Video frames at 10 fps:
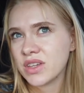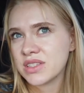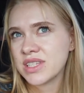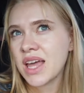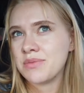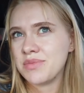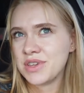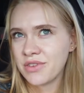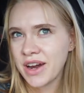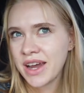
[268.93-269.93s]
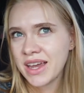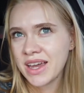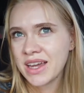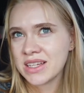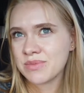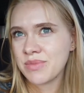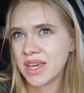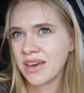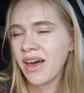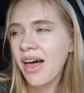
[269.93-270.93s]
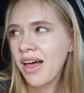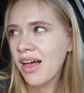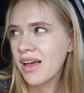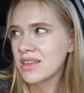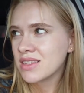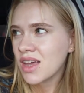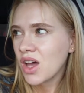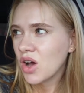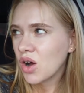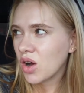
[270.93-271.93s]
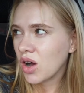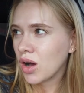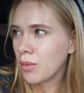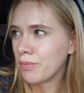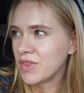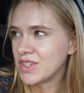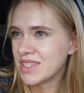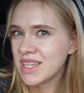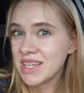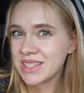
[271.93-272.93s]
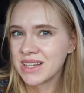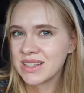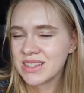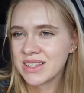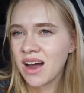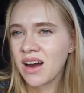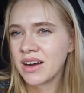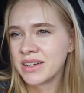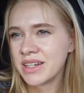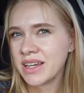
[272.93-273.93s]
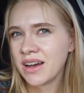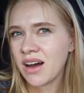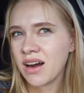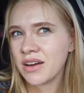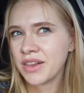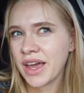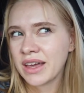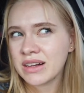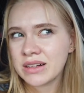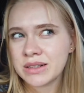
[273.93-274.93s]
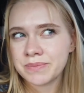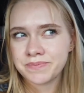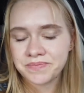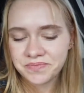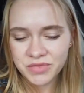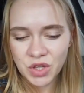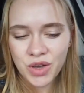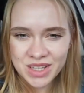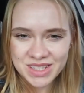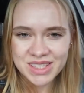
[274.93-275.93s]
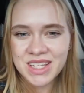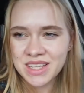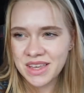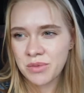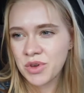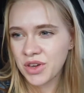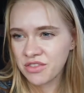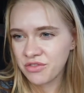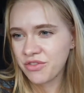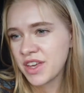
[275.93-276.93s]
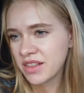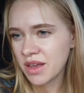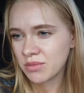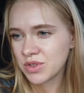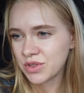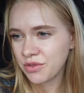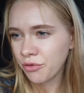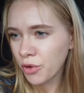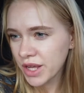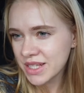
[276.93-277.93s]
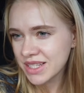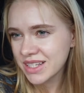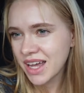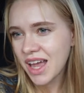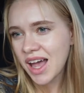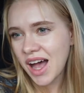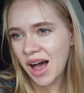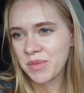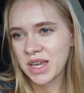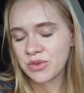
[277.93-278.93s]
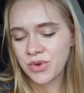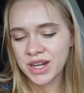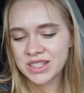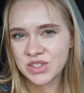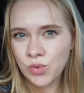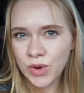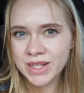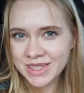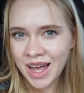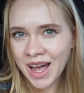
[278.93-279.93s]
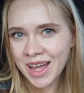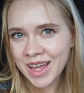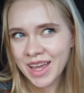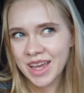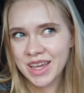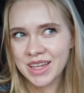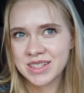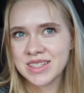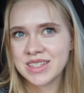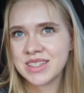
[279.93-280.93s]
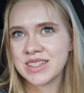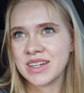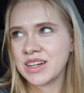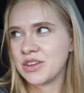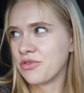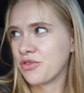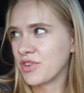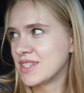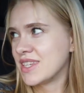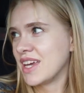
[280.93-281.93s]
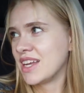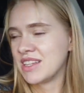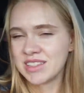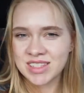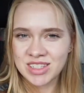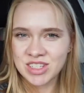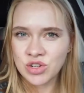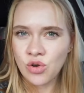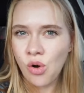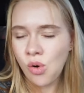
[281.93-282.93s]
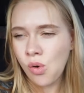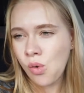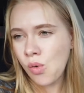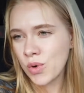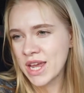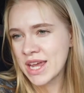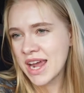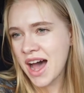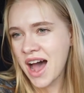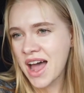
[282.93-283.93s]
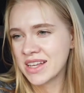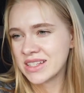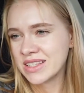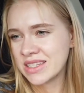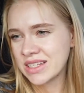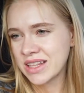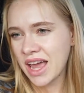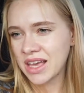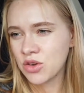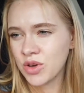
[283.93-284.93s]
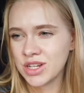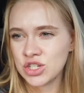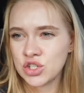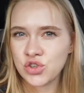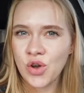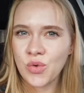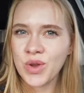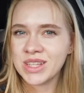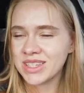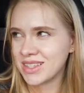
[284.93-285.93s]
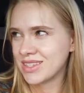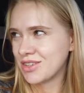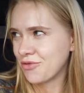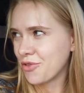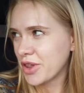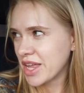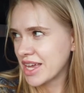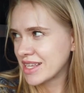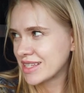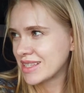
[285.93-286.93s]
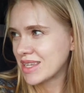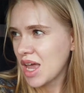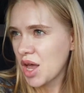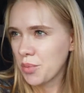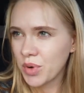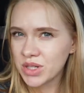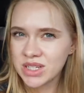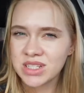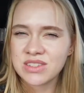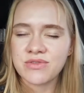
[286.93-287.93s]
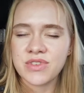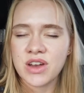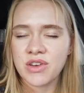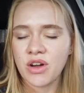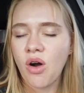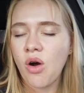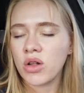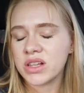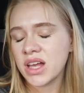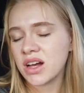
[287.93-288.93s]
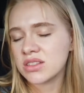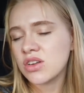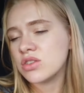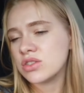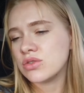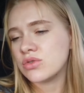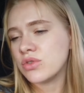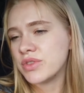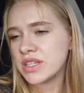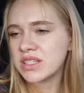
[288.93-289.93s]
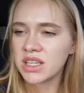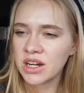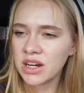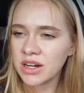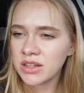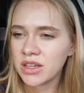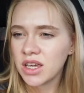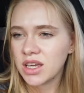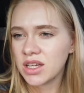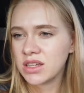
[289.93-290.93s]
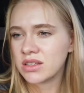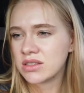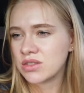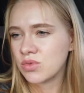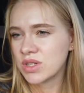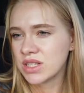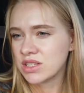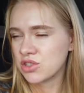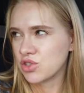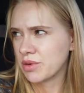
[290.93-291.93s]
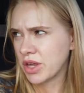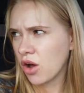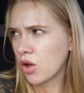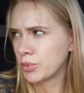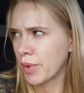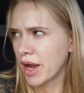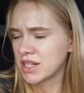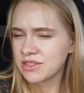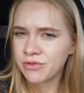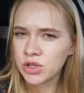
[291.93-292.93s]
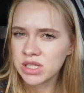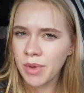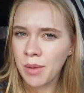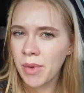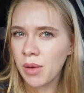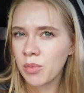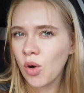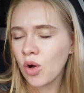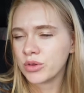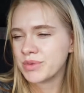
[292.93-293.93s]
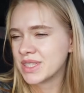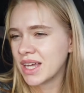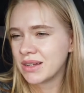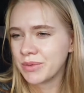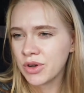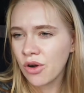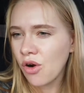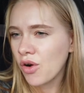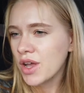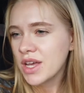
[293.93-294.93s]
Siberia is because seasons are like, you can see them, you can feel them to the fullest. I mean, when it's winter, it's freezing, it's snowy, and like you can enjoy winter to the fullest, but it's very cold. Like I told you, this year it was extremely cold, minus 40. My mom called me, said no,